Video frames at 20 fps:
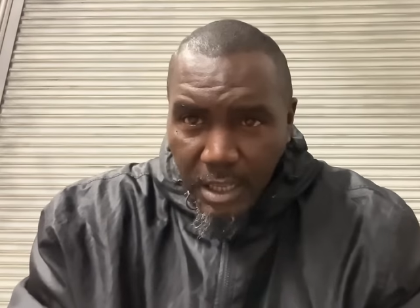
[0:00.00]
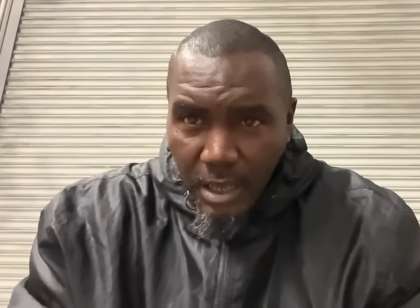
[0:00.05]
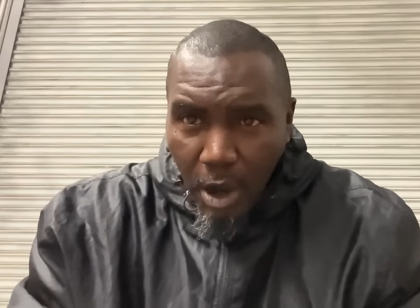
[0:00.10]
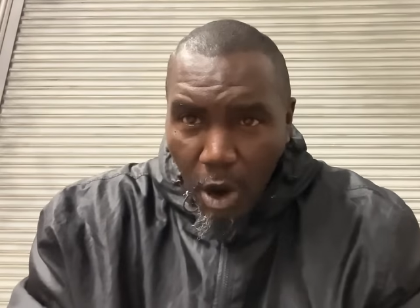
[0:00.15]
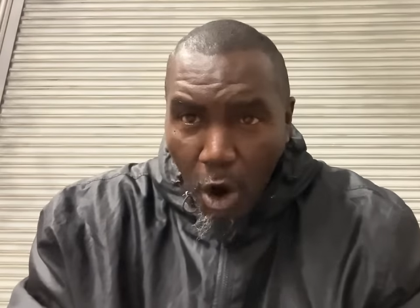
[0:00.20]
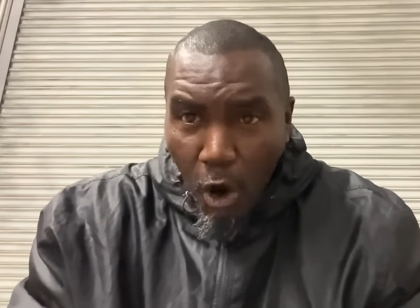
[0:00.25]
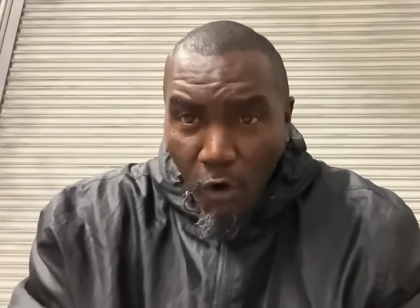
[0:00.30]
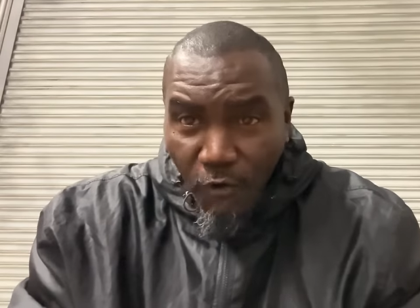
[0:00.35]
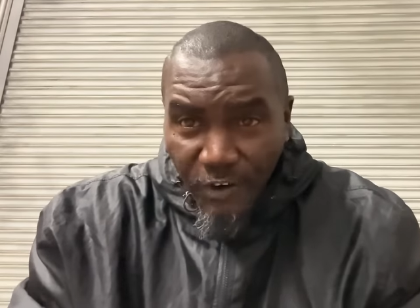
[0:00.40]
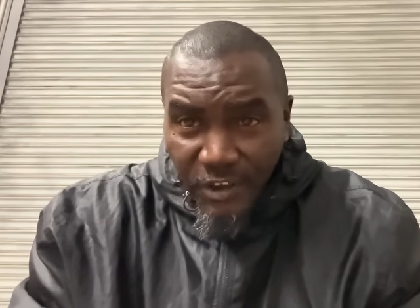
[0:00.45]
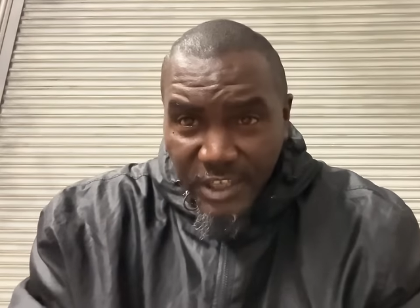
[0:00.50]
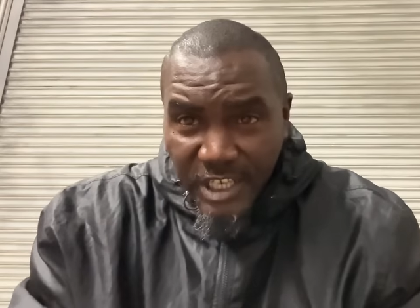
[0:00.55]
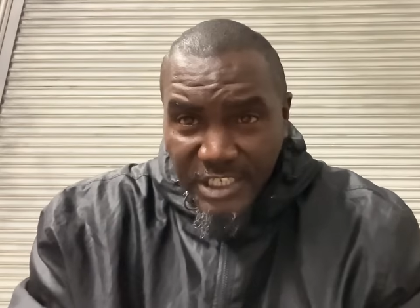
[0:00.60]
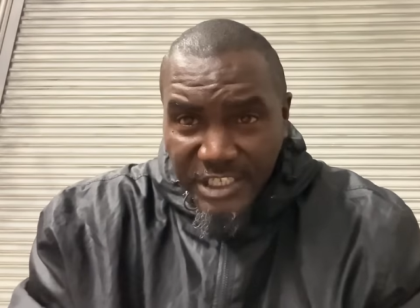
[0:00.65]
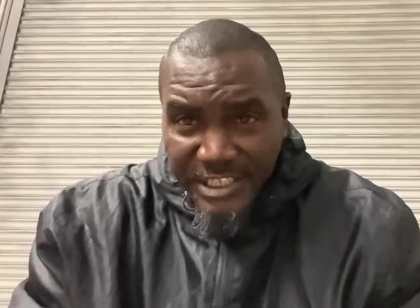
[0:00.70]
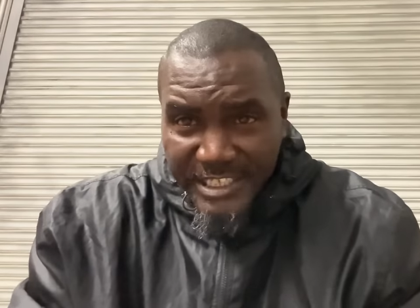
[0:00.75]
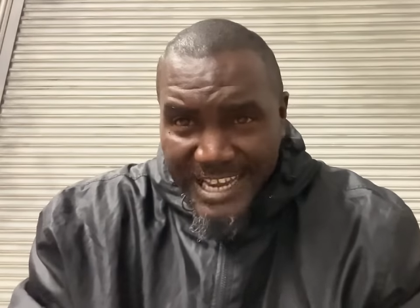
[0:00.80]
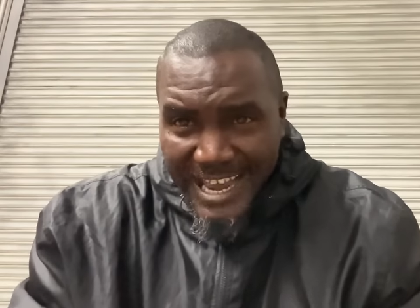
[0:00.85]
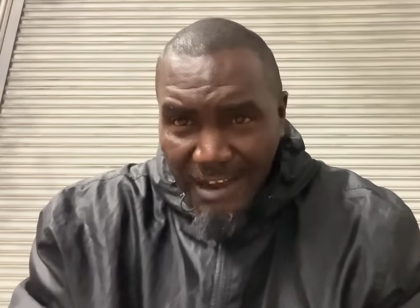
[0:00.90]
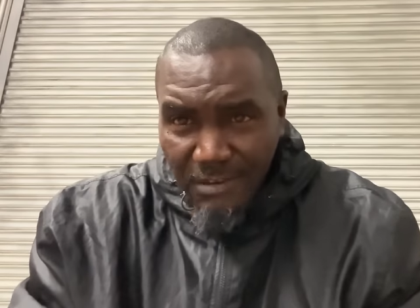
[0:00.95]
over the
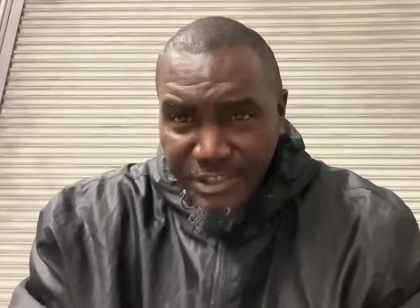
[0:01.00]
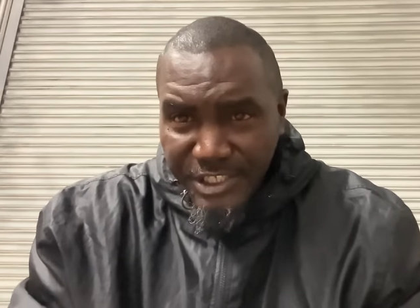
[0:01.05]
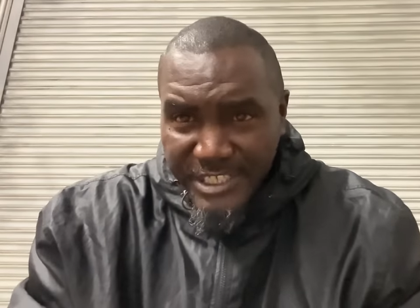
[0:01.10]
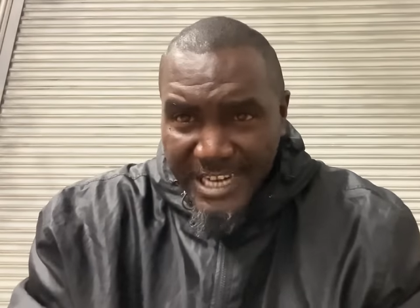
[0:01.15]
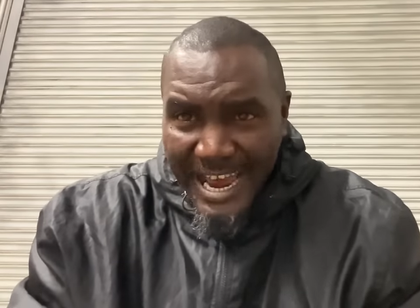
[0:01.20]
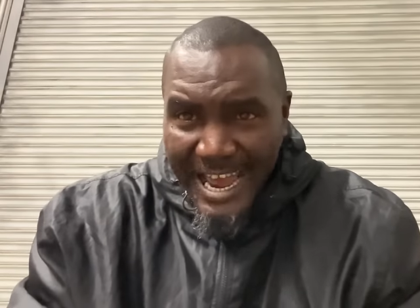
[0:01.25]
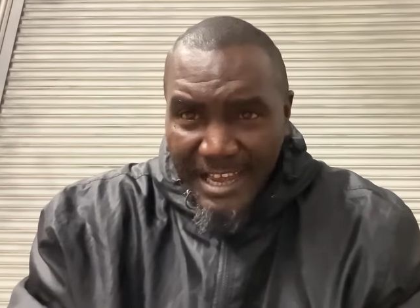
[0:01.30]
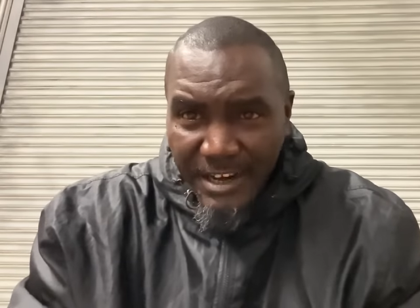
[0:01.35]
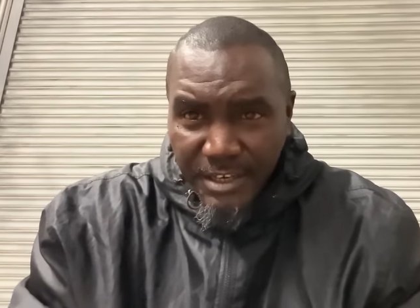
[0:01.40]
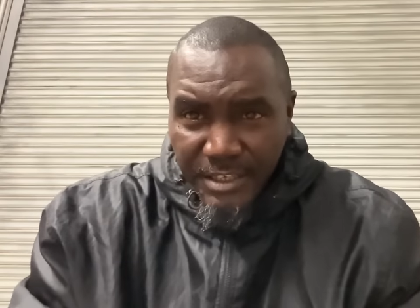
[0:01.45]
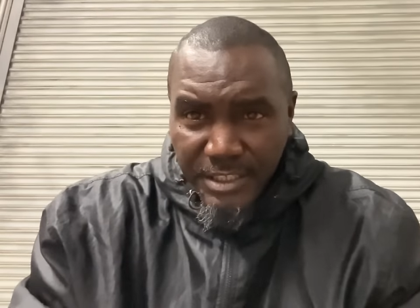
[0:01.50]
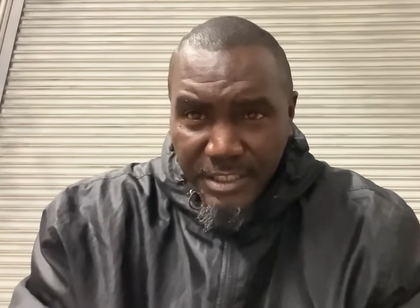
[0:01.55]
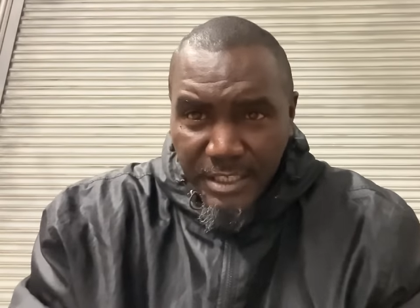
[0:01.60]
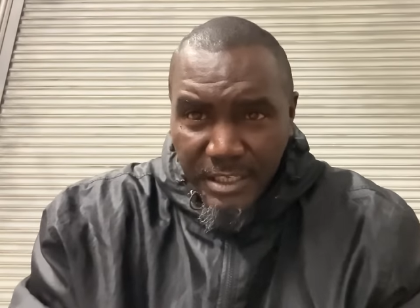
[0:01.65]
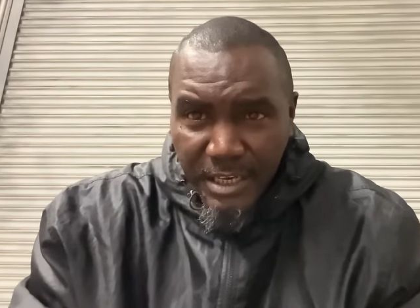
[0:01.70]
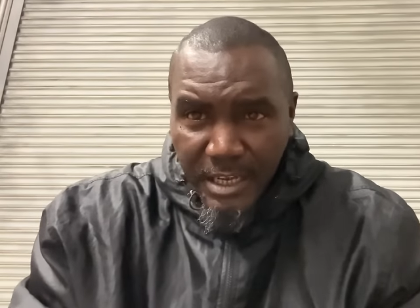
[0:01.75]
Southsiders